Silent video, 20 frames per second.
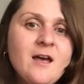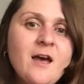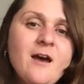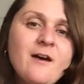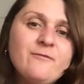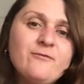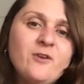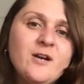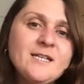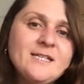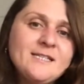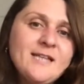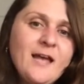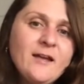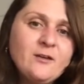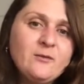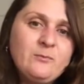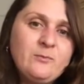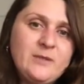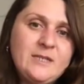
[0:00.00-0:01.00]
For our
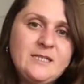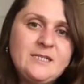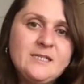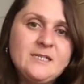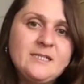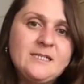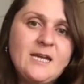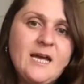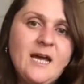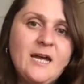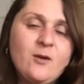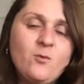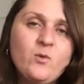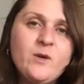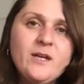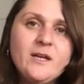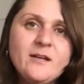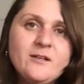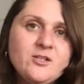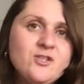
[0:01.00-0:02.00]
second piece today,
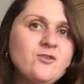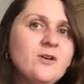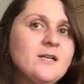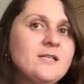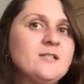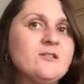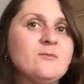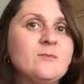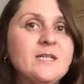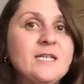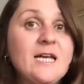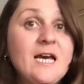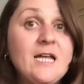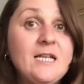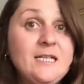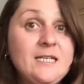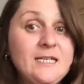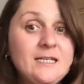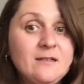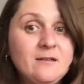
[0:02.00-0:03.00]
we're going to try something a
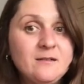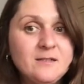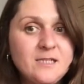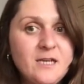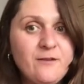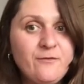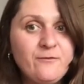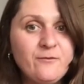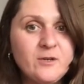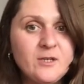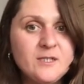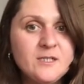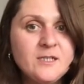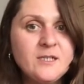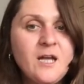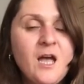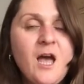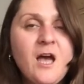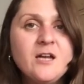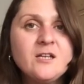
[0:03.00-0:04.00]
little different.
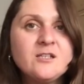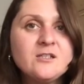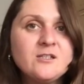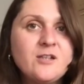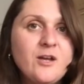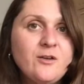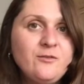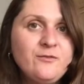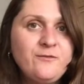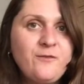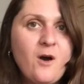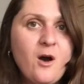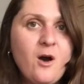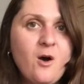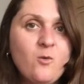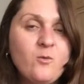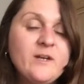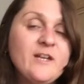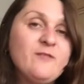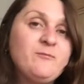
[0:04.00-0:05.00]
So far,
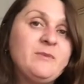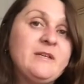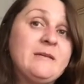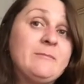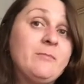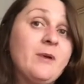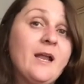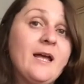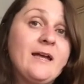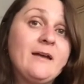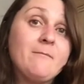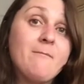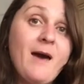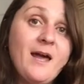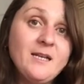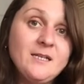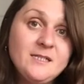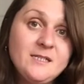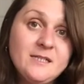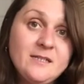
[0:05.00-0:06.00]
we have been playing
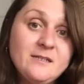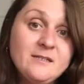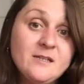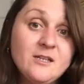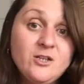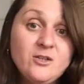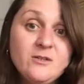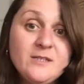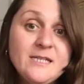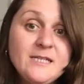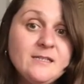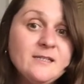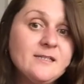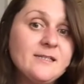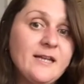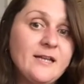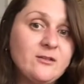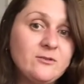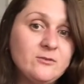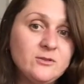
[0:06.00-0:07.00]
melodies using
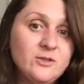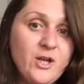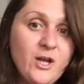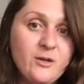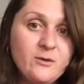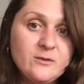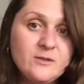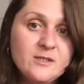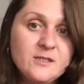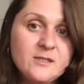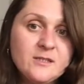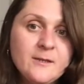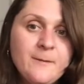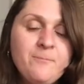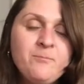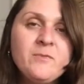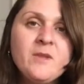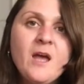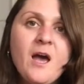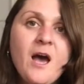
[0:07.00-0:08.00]
single notes.
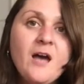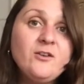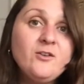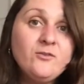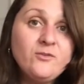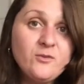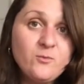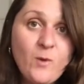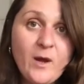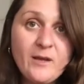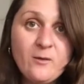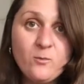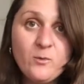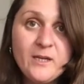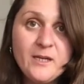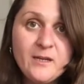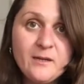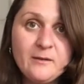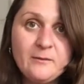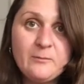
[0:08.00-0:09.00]
Another way we
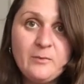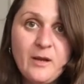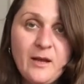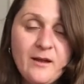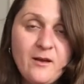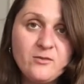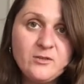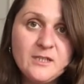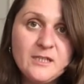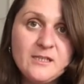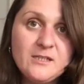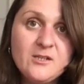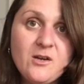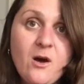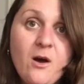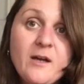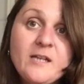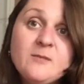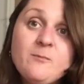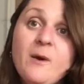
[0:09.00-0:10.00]
can play on the guitar
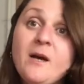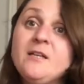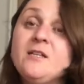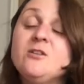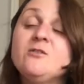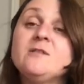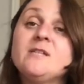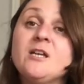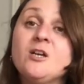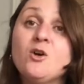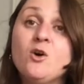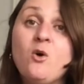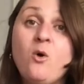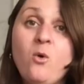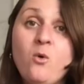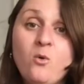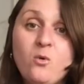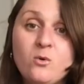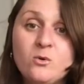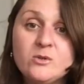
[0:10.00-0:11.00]
is by using
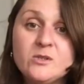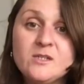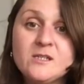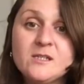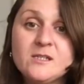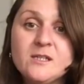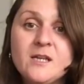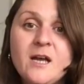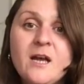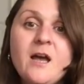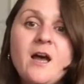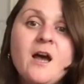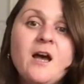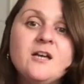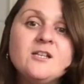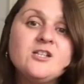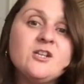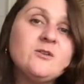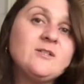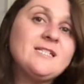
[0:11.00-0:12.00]
chords.
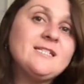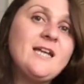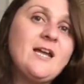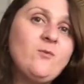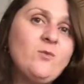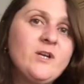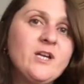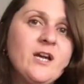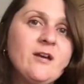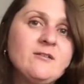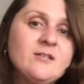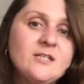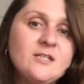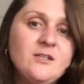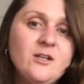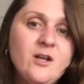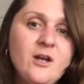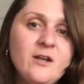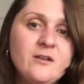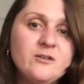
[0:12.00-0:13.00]
So today we're going to
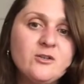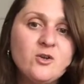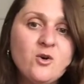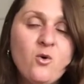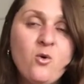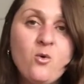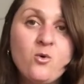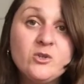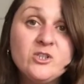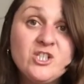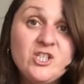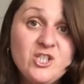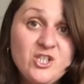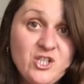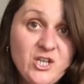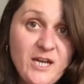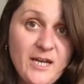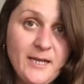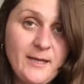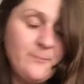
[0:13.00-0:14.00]
learn the chord
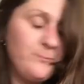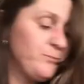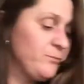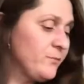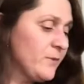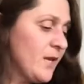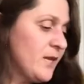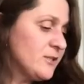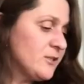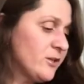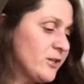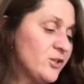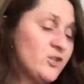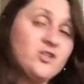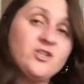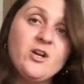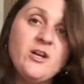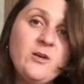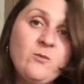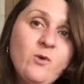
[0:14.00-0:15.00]
G. So I'm going to
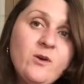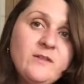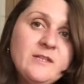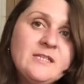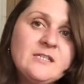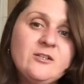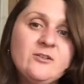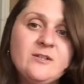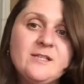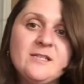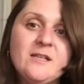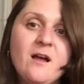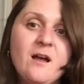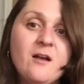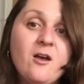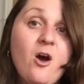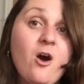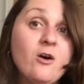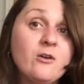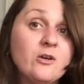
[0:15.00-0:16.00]
show you what this looks like
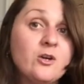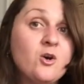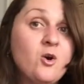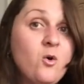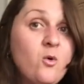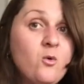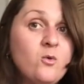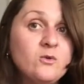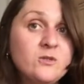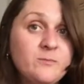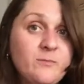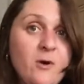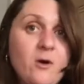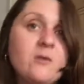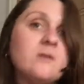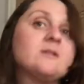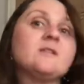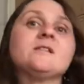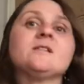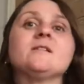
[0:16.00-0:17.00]
on a chord
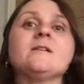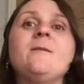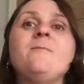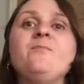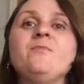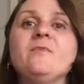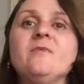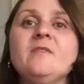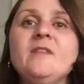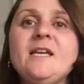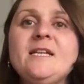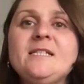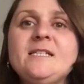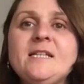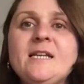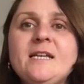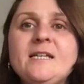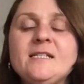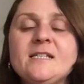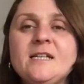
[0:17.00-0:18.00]
box. This
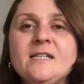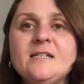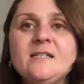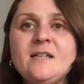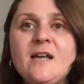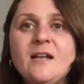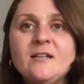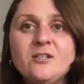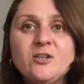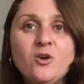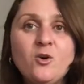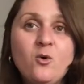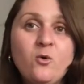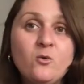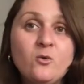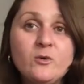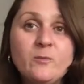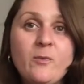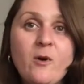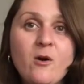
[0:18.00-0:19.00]
is a standard
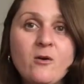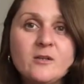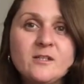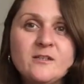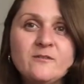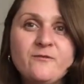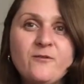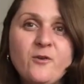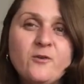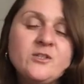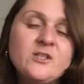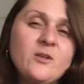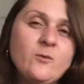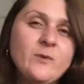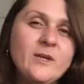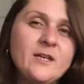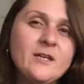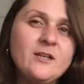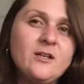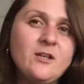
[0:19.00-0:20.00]
chord box, so we
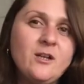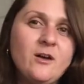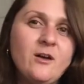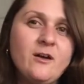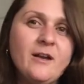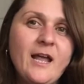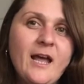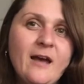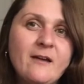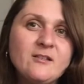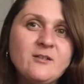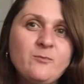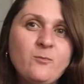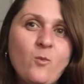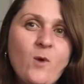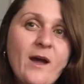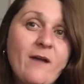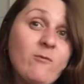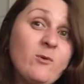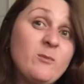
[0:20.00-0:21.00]
can learn
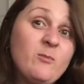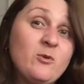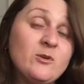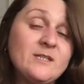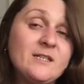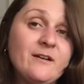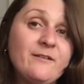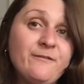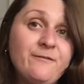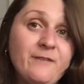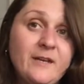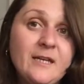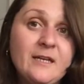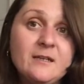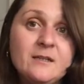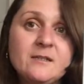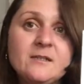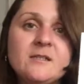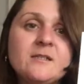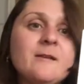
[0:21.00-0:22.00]
where we put our
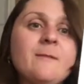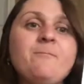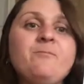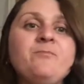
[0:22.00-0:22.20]
fingers.